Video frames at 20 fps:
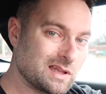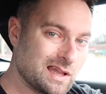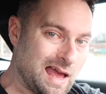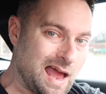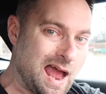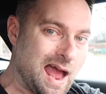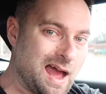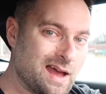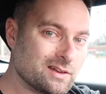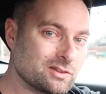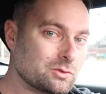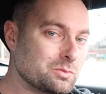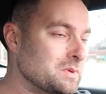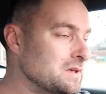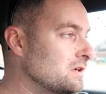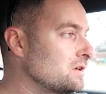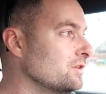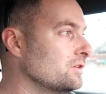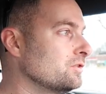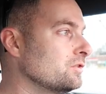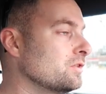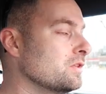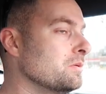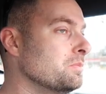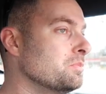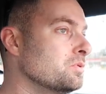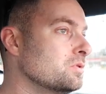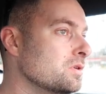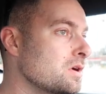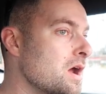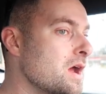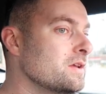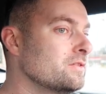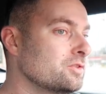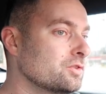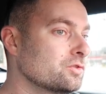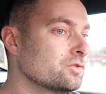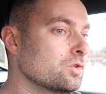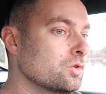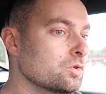last because the
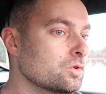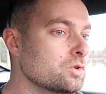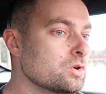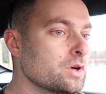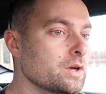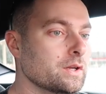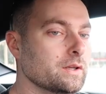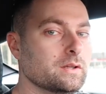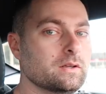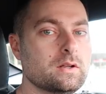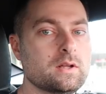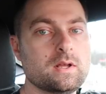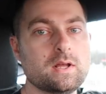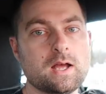price is so good.